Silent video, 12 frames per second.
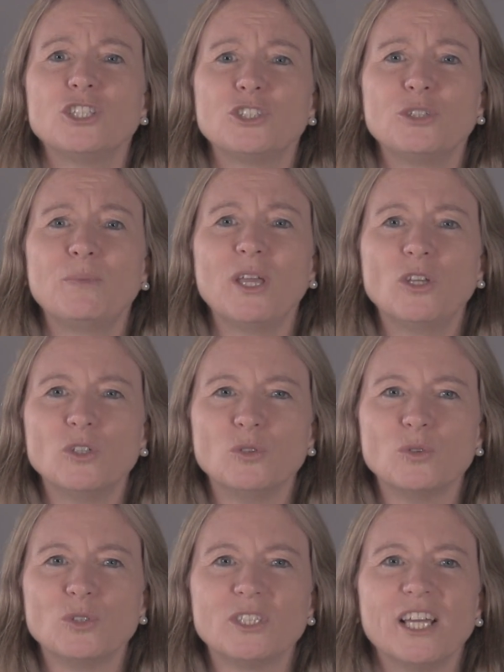should be
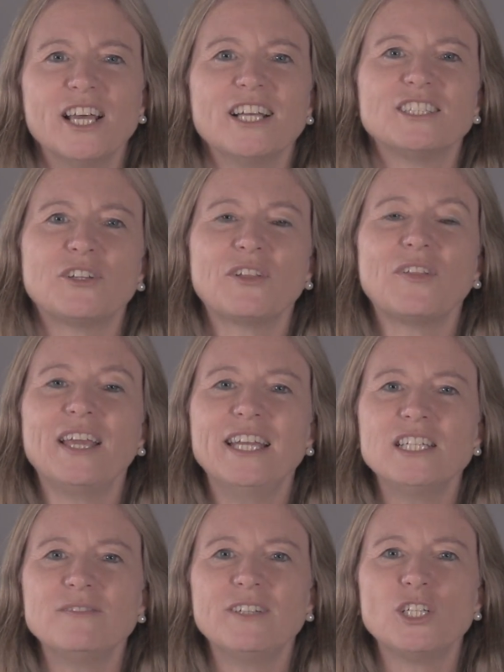used so that the
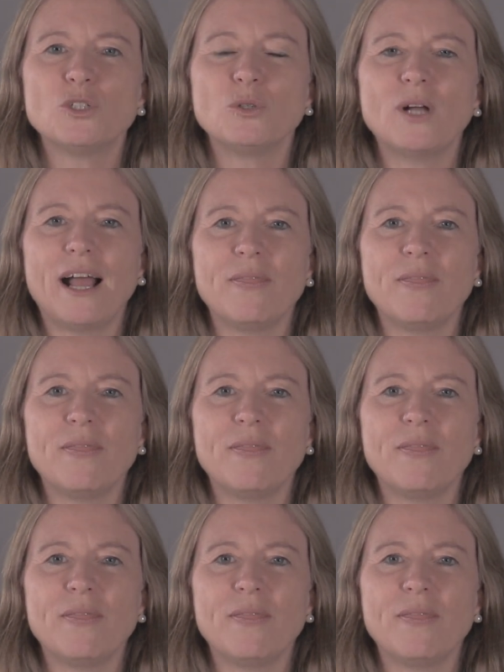individual